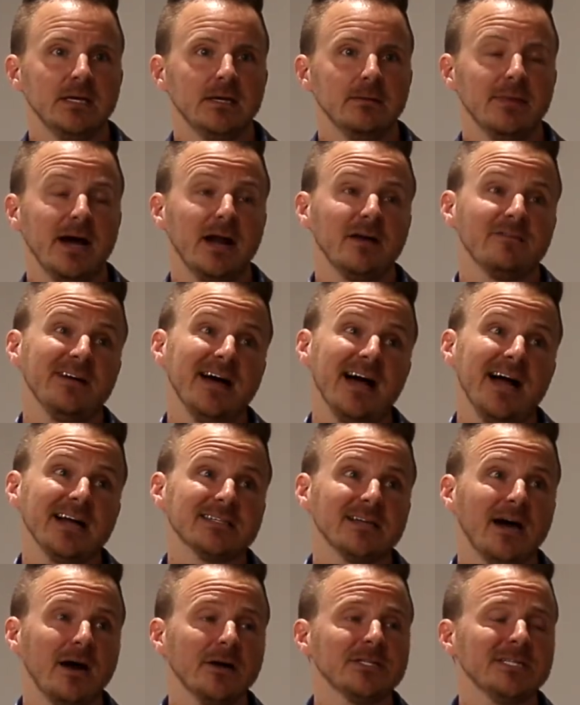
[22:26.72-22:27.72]
Matter of
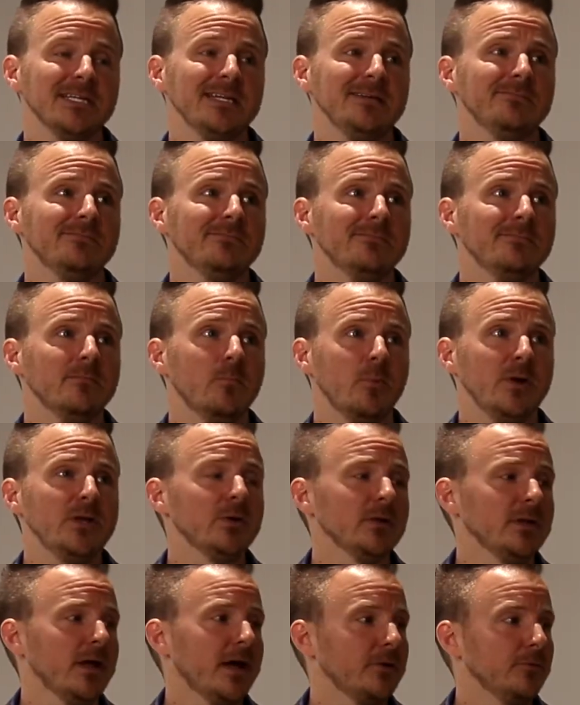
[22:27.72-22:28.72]
fact, our team, we
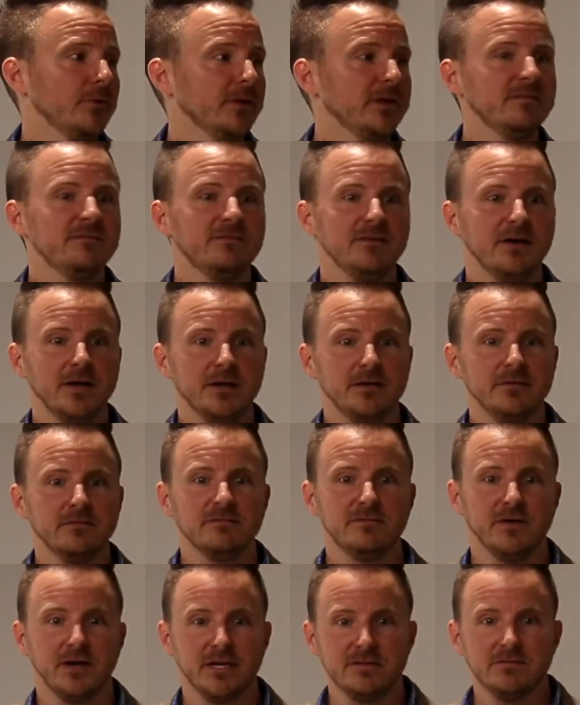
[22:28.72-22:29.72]
do a lot of really funny
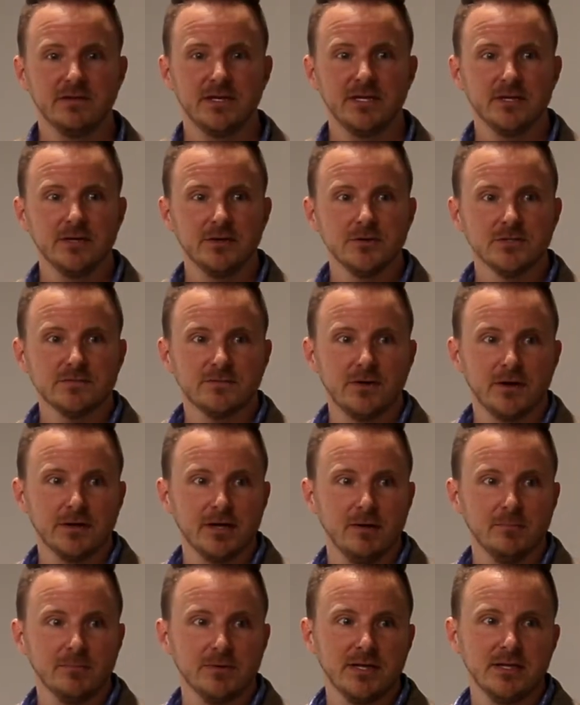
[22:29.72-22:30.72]
videos for our
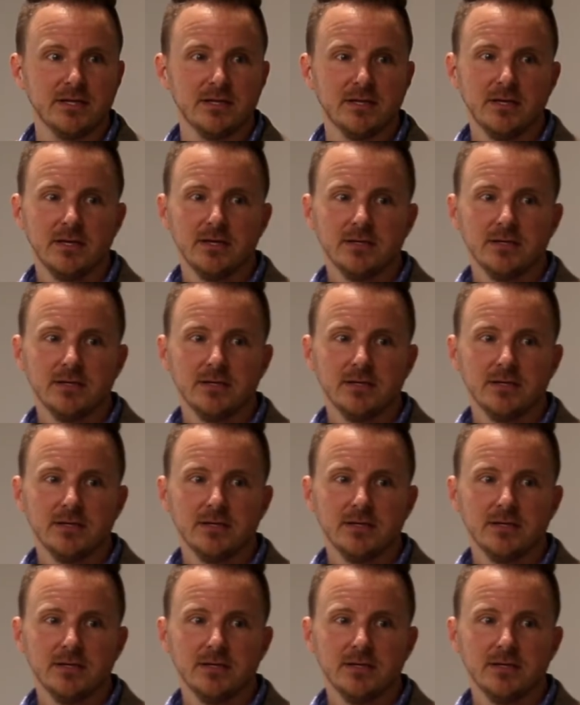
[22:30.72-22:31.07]
company.